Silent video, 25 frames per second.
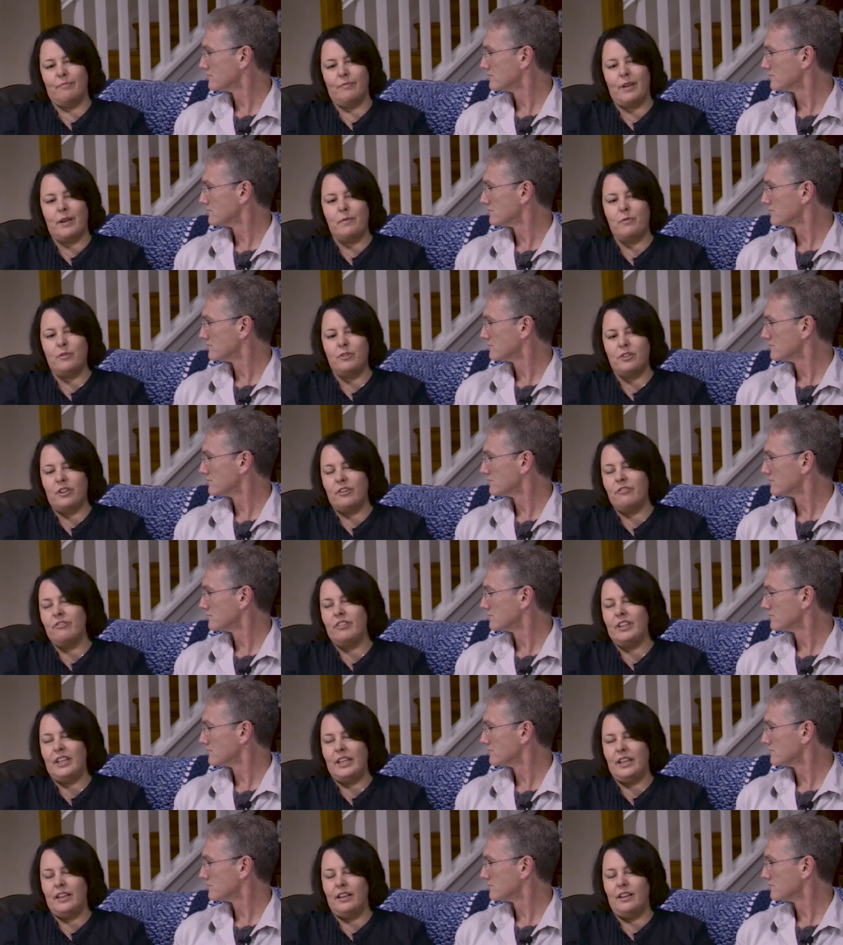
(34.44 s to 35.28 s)
Speaker 1: People don't
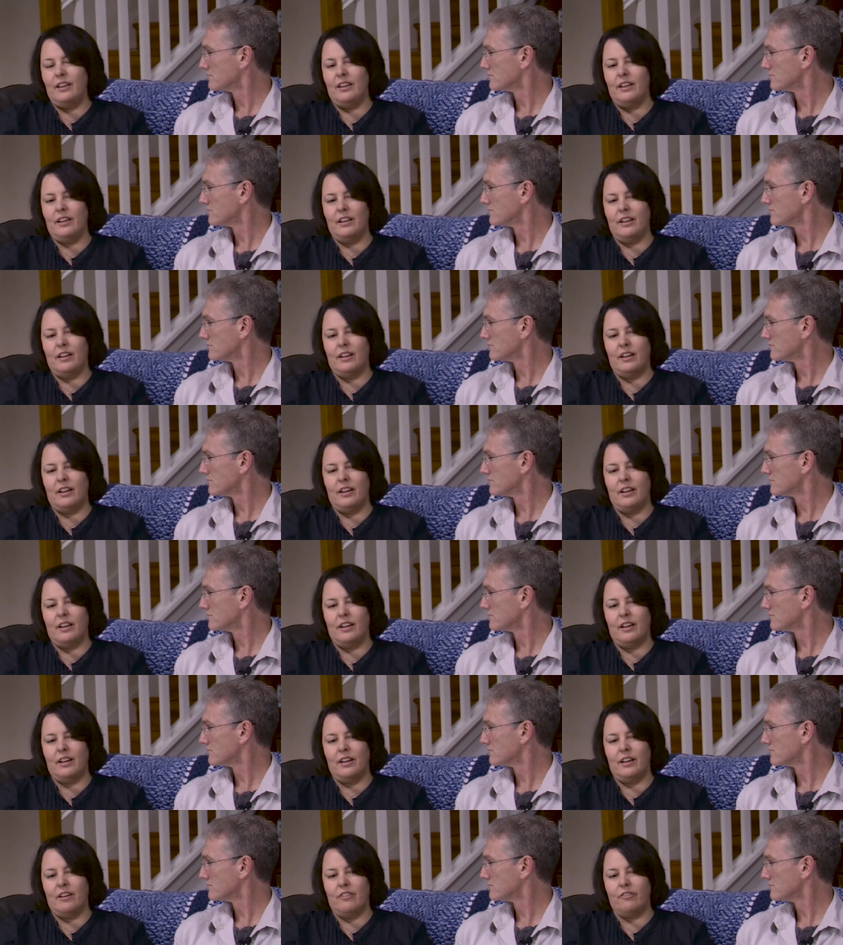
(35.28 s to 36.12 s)
really
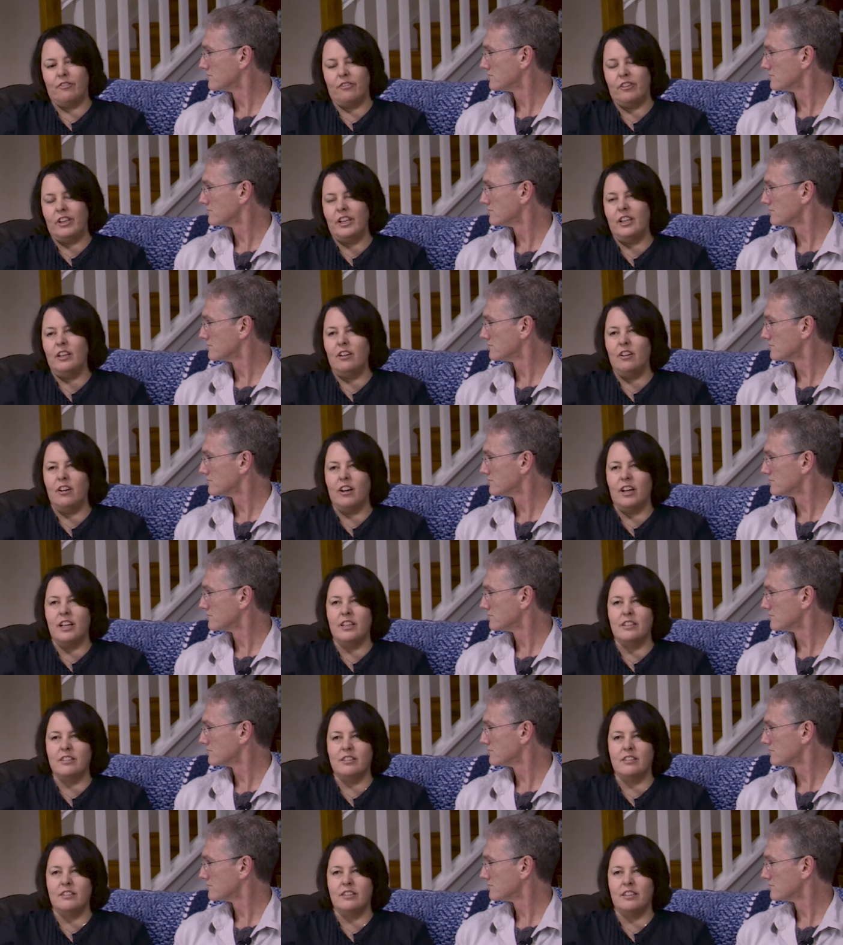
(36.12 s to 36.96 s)

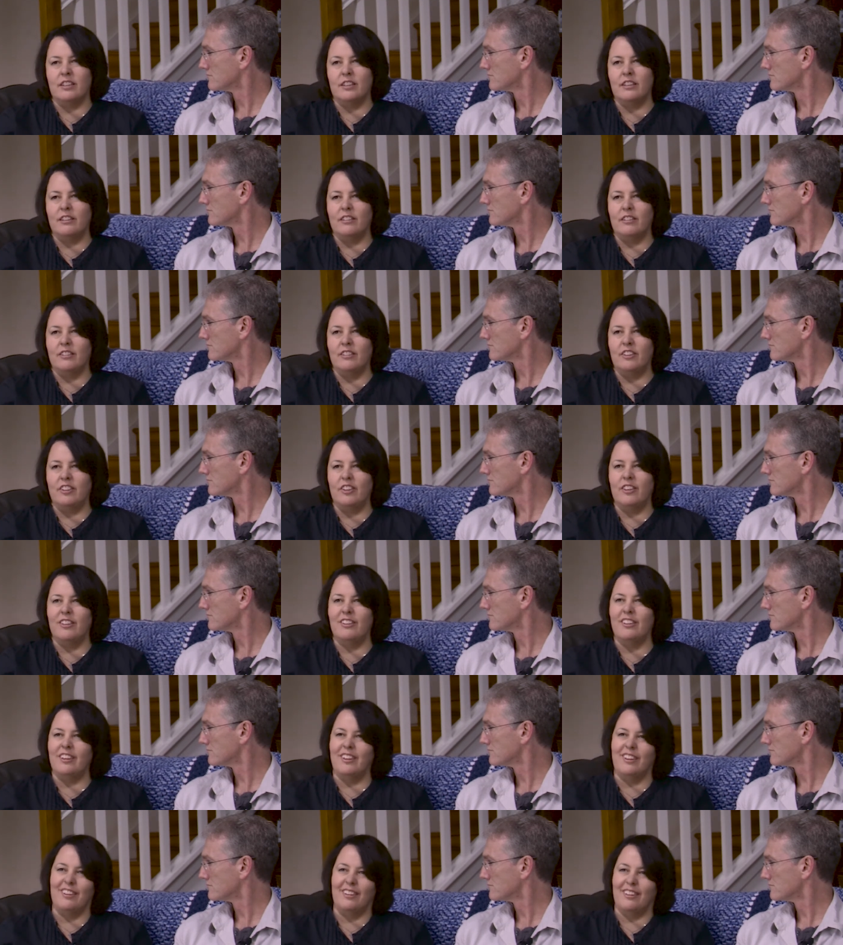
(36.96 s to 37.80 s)
realise that
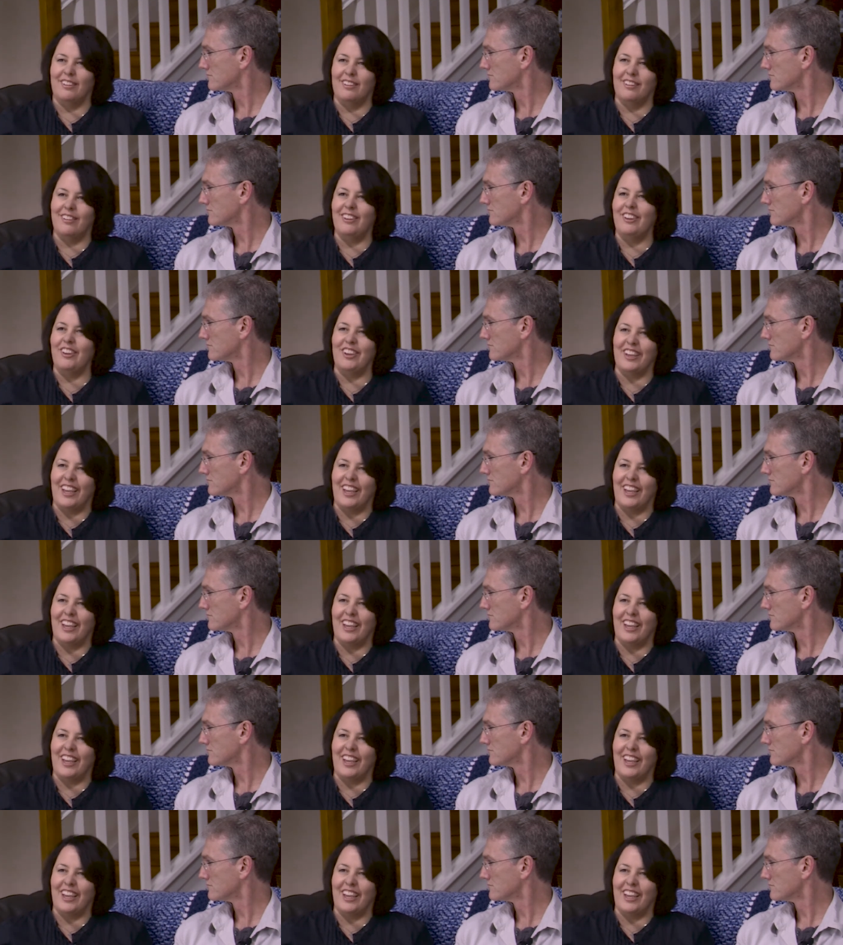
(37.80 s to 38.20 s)
you